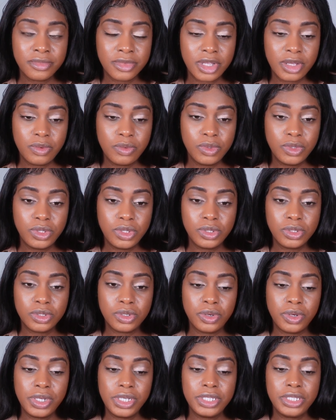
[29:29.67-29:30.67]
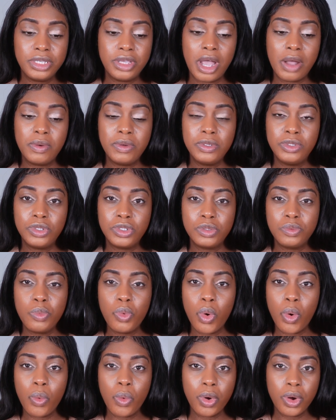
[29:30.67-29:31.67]
it was just crazy. I was just
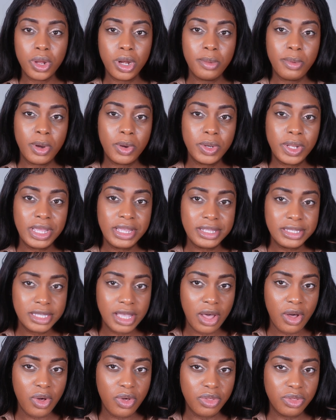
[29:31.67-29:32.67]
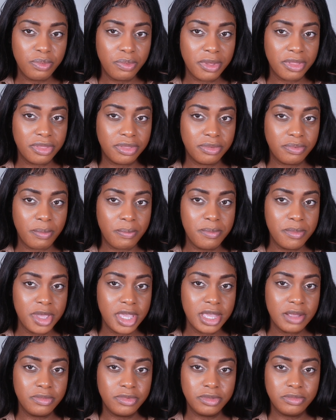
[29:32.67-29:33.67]
more worried about his health, with
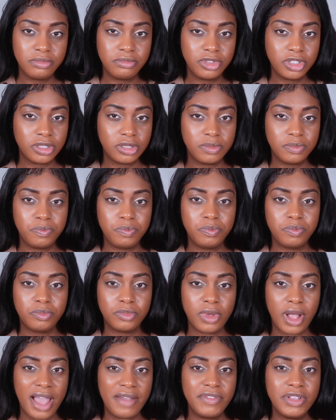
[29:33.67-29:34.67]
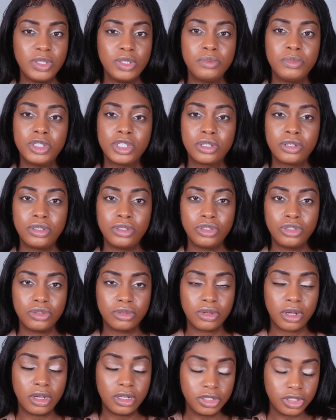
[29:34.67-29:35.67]
me just having so much
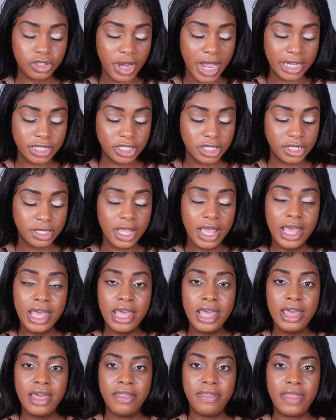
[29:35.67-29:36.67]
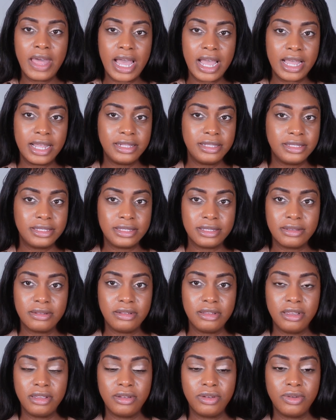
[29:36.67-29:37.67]
contraction that
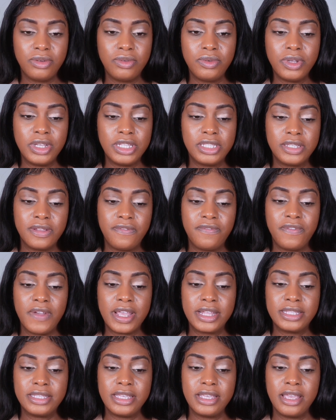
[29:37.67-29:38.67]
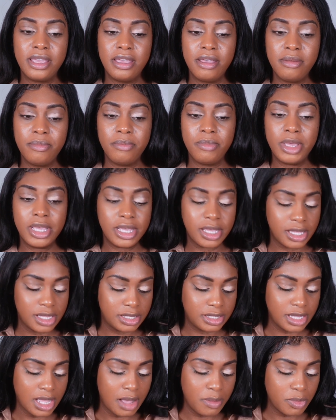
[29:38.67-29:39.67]
it's affecting him,
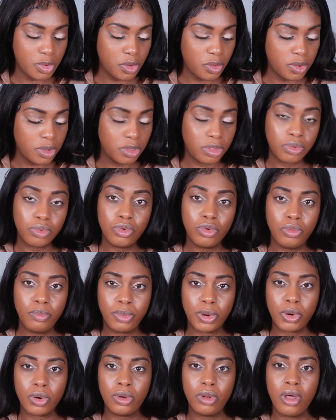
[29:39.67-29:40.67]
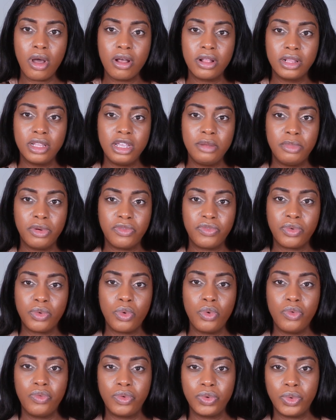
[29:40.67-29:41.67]
because I'm going through prolonged labor for
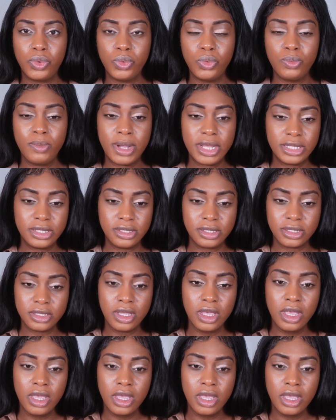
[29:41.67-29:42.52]
over 2 months.